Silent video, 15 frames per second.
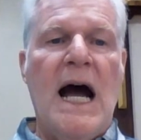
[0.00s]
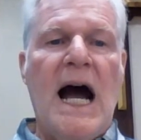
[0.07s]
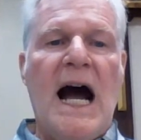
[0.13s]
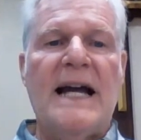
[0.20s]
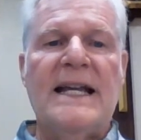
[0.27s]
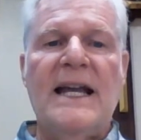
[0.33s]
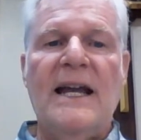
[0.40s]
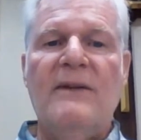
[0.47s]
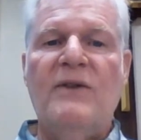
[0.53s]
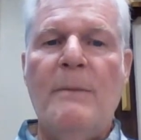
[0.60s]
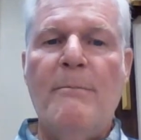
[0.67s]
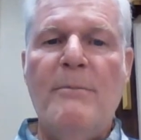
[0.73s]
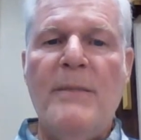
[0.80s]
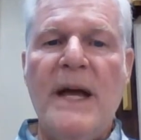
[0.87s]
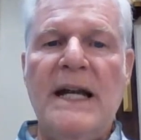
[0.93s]
I gave
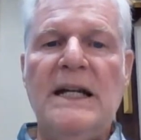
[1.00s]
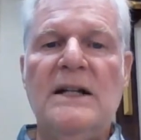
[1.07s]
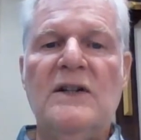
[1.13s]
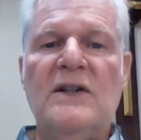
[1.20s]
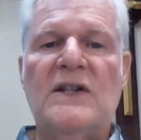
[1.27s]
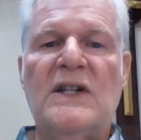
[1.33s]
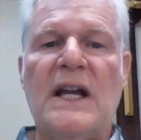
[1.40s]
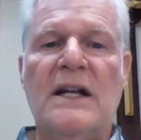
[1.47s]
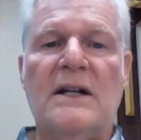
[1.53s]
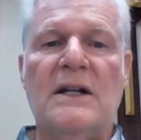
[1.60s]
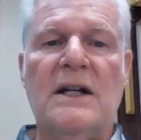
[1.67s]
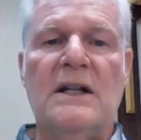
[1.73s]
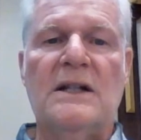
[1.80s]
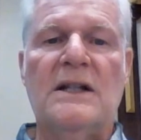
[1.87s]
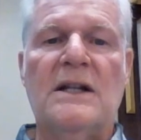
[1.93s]
him many
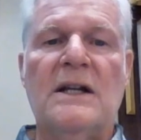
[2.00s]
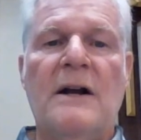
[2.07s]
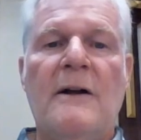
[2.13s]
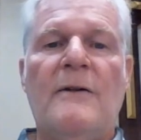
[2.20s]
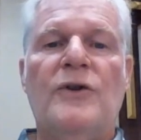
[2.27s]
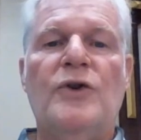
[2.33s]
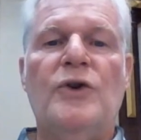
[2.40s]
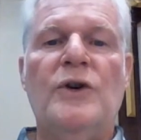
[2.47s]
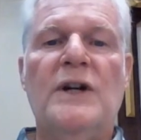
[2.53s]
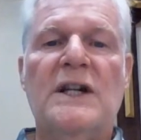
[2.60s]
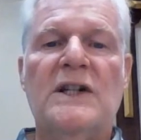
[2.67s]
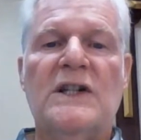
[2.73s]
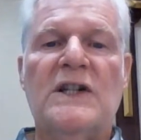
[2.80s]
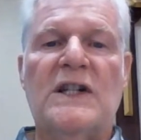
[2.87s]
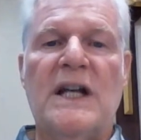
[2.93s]
descendants through
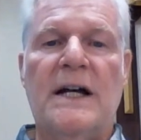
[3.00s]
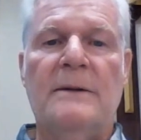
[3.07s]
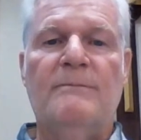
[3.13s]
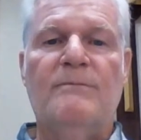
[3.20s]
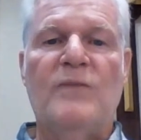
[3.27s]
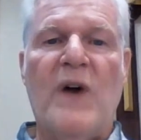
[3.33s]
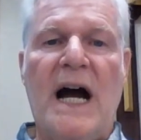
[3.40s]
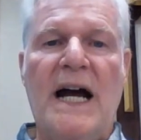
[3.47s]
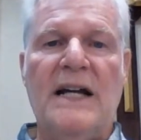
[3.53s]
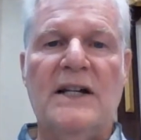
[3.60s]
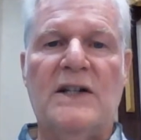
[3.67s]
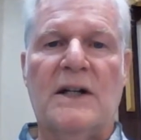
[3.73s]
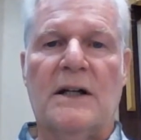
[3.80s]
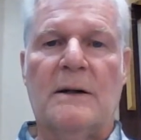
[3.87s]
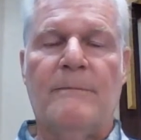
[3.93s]
his son
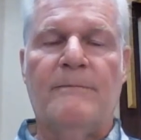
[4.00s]
Isaac.